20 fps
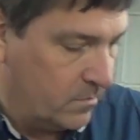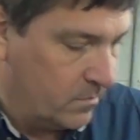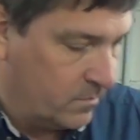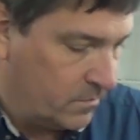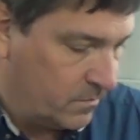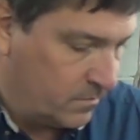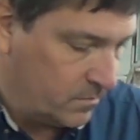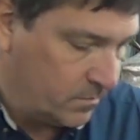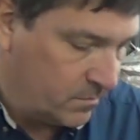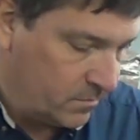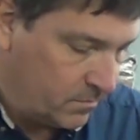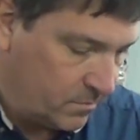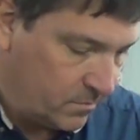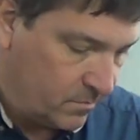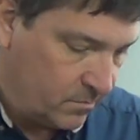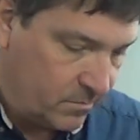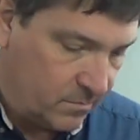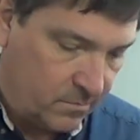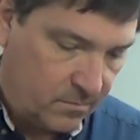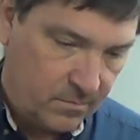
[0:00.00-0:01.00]
Yeah,
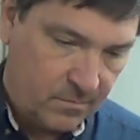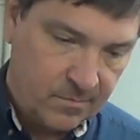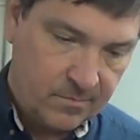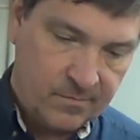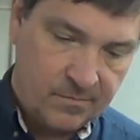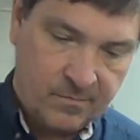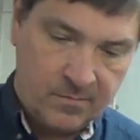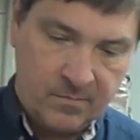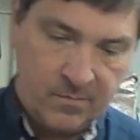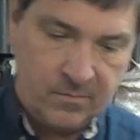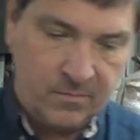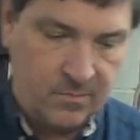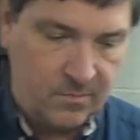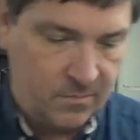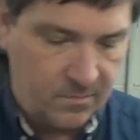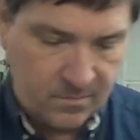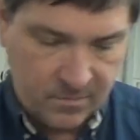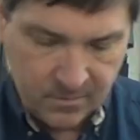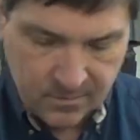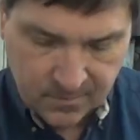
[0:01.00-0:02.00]
working on
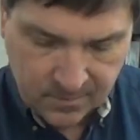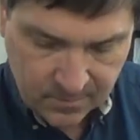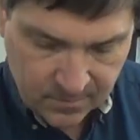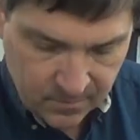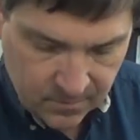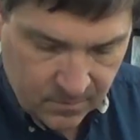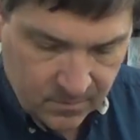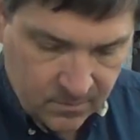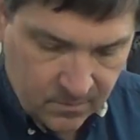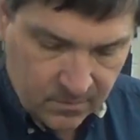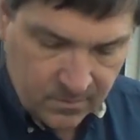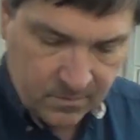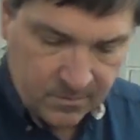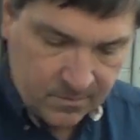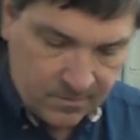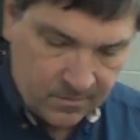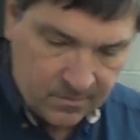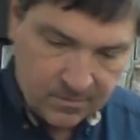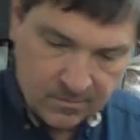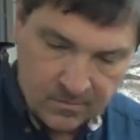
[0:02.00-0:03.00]
these is not
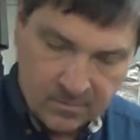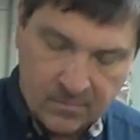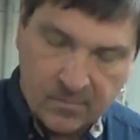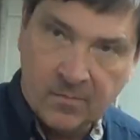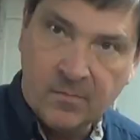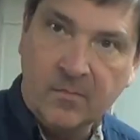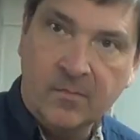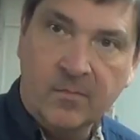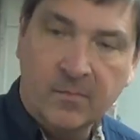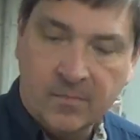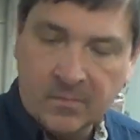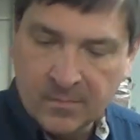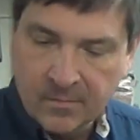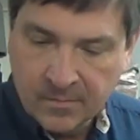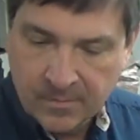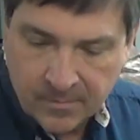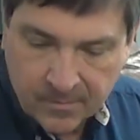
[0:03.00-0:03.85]
nearly as they're